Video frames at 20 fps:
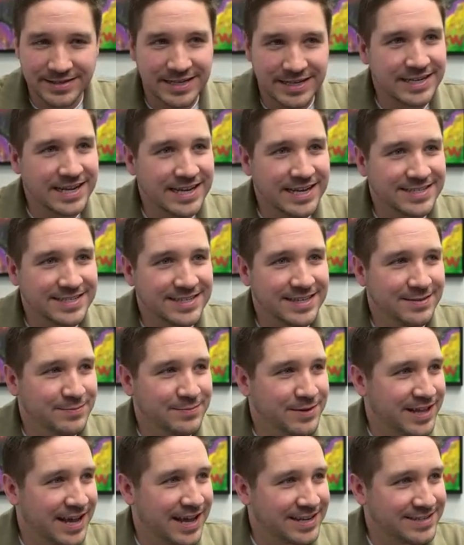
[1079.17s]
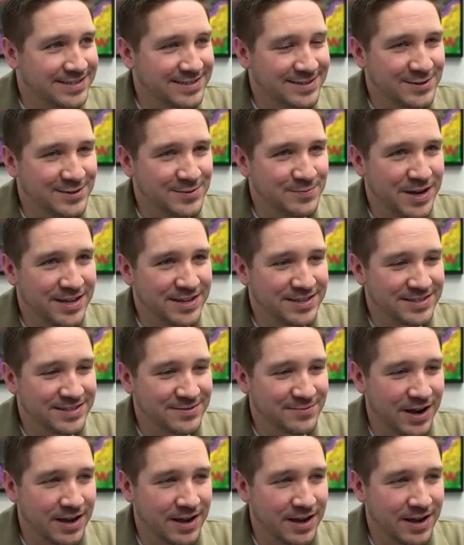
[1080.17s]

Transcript: didn't I see them the last 2 months?